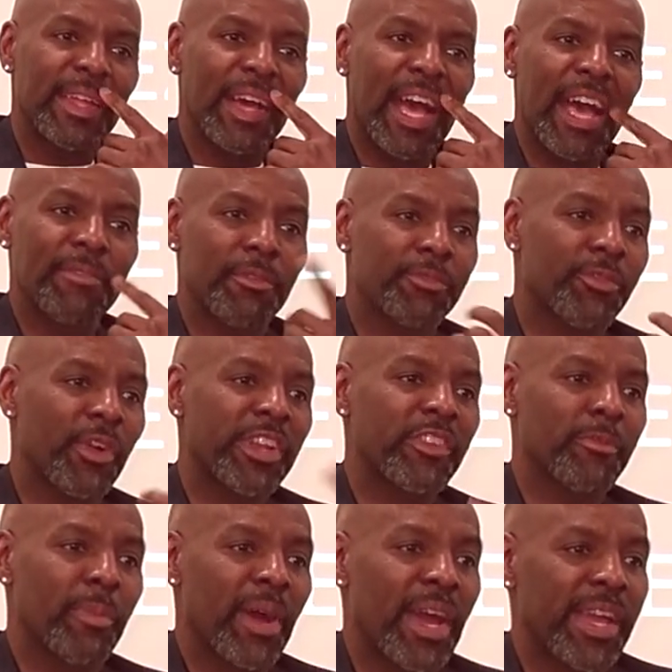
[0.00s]
have a friend of
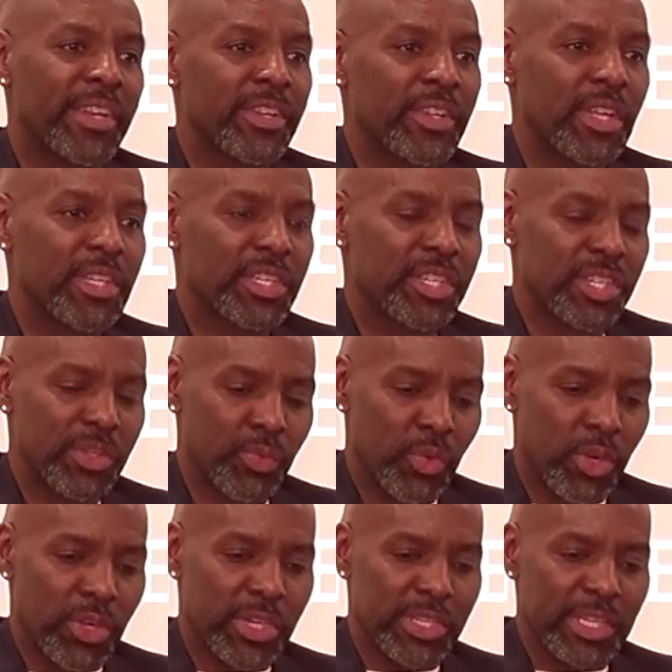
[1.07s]
mine, she
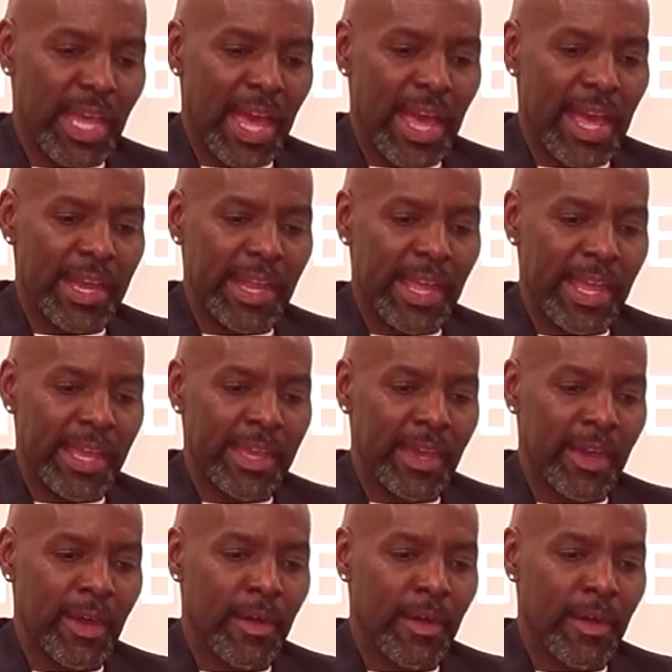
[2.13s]
works at a